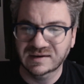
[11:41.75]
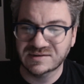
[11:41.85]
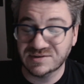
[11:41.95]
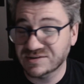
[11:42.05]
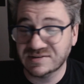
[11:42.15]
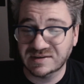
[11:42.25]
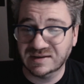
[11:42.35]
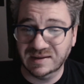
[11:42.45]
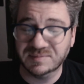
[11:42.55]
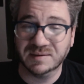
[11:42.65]
So just
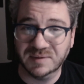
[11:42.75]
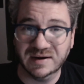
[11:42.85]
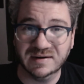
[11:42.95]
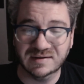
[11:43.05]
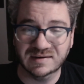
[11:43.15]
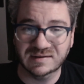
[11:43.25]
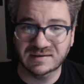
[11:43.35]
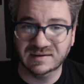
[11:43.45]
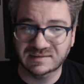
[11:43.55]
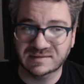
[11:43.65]
keep that in mind.
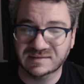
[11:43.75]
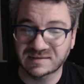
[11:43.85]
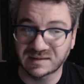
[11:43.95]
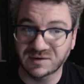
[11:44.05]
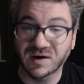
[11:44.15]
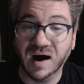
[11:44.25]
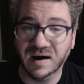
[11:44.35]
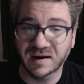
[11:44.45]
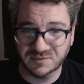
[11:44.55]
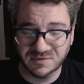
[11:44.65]
It's a little
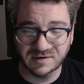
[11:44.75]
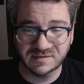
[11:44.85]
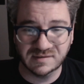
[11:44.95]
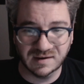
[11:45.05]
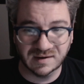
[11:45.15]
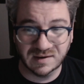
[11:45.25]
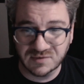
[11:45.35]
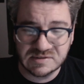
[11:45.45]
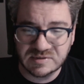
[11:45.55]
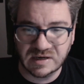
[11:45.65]
odd at first. Give
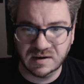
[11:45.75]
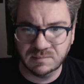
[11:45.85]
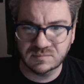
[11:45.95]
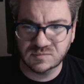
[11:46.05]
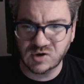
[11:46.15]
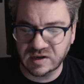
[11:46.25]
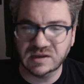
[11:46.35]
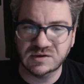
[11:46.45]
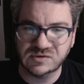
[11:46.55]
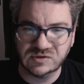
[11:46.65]
it some time, try to
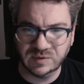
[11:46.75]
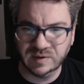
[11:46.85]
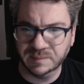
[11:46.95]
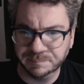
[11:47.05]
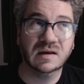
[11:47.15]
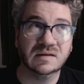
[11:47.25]
get used to it.